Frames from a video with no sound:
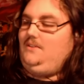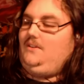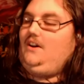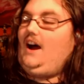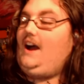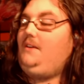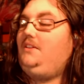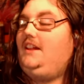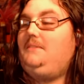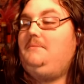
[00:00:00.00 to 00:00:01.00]
Well, I
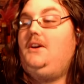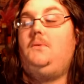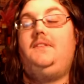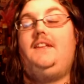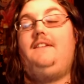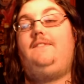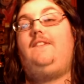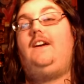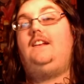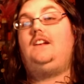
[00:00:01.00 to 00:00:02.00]
will let him know when that
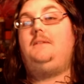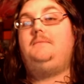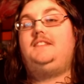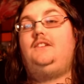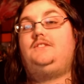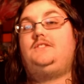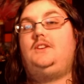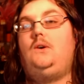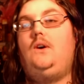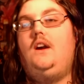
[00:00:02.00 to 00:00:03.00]
fight comes out.
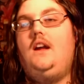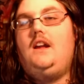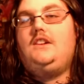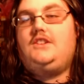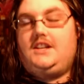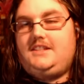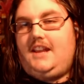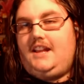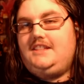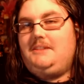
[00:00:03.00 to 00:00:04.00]
So, just
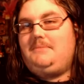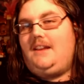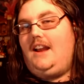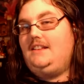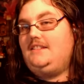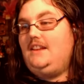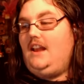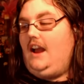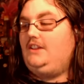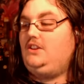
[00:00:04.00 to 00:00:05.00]
heads up, guys.
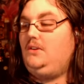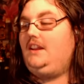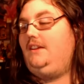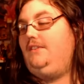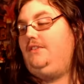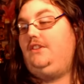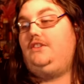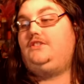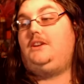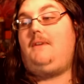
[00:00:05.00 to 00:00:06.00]
I do get
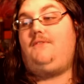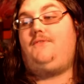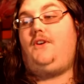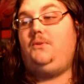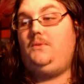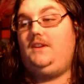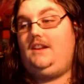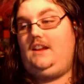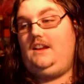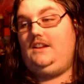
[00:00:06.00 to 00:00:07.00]
alerts on my phone
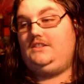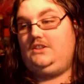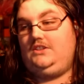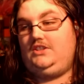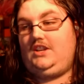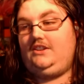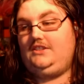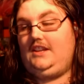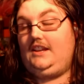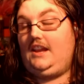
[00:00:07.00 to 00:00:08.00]
when certain
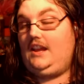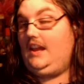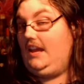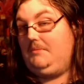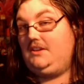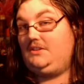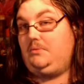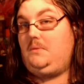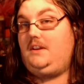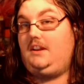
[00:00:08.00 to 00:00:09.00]
channels, aka Animation
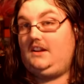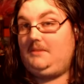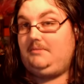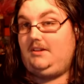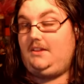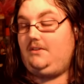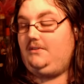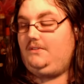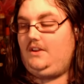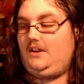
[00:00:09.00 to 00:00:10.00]
Rewind and a couple other
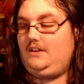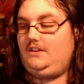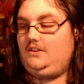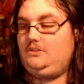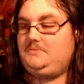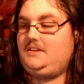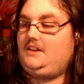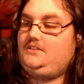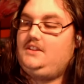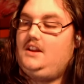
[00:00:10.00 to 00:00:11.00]
YouTube
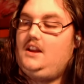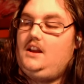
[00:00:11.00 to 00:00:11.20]
channels,